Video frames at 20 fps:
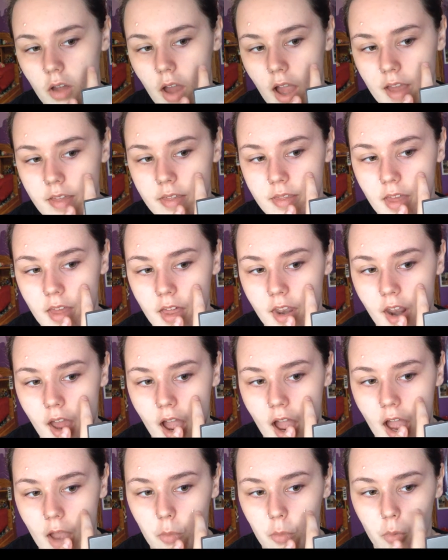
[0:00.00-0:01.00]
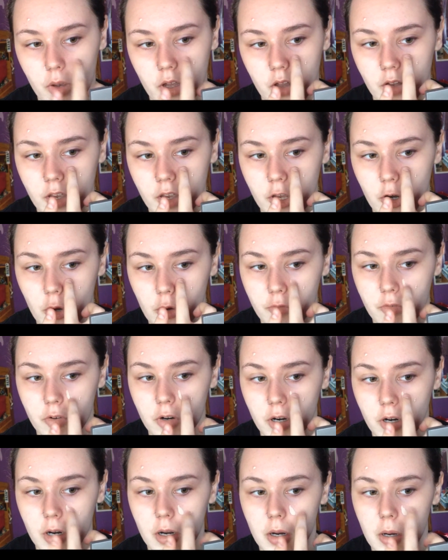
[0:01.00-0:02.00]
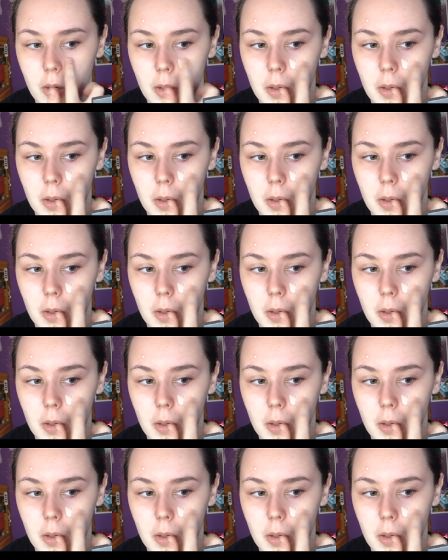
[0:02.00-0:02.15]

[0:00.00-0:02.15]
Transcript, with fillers: I said, I will get over,